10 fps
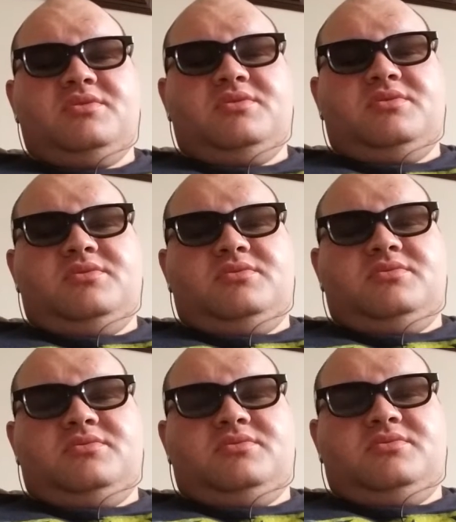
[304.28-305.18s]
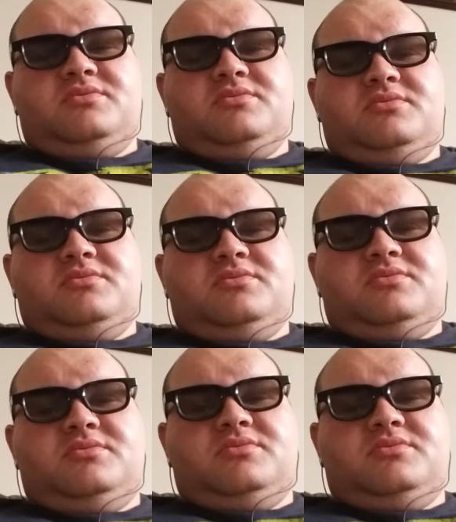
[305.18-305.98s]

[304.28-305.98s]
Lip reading: No one is speaking in this clip.